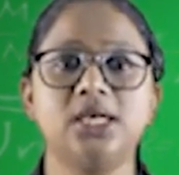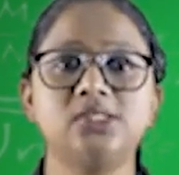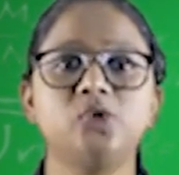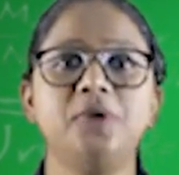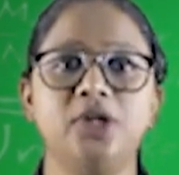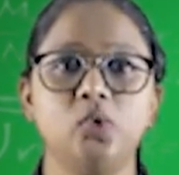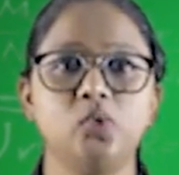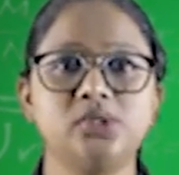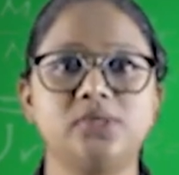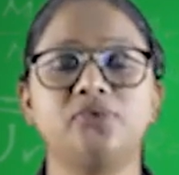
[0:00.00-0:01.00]
is to be
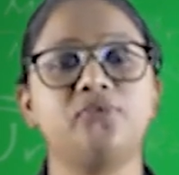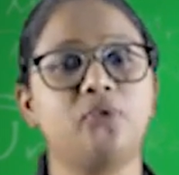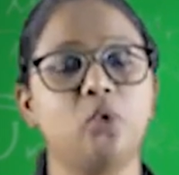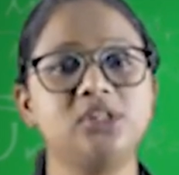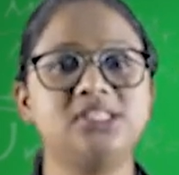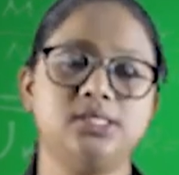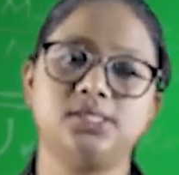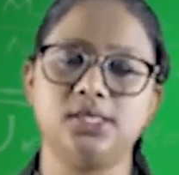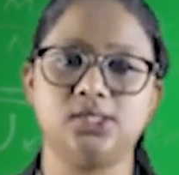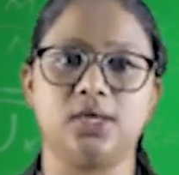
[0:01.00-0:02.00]
used for folds and
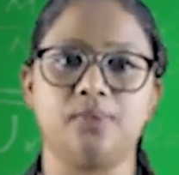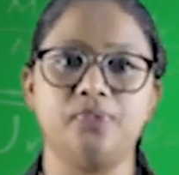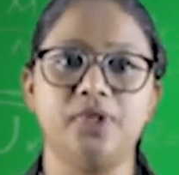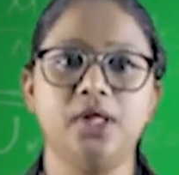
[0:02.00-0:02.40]
stitching.